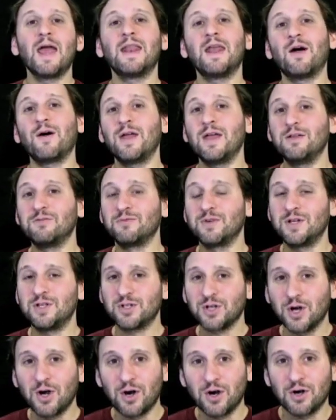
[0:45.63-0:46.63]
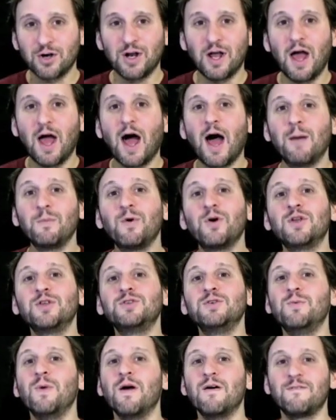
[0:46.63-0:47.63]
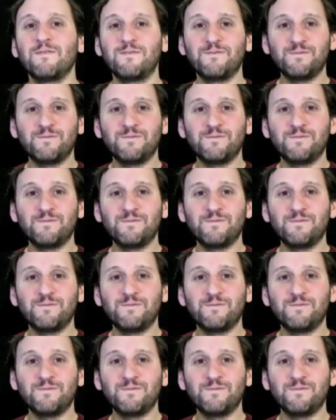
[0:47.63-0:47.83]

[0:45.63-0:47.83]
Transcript: Now, in return, I'm going to do